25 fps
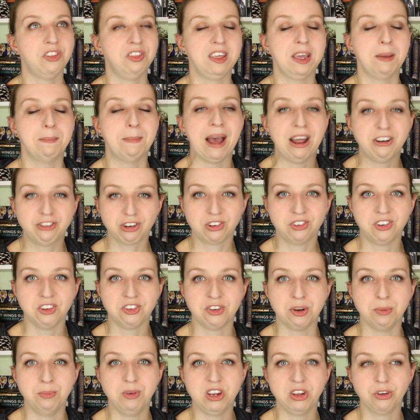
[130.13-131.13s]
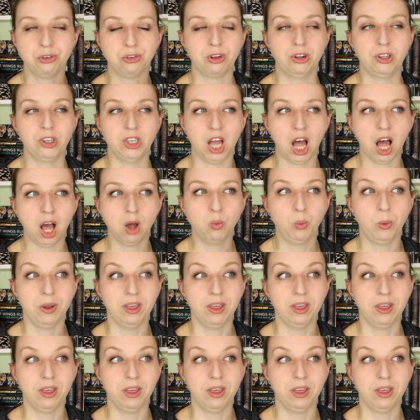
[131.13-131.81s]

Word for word: the magic system deals a lot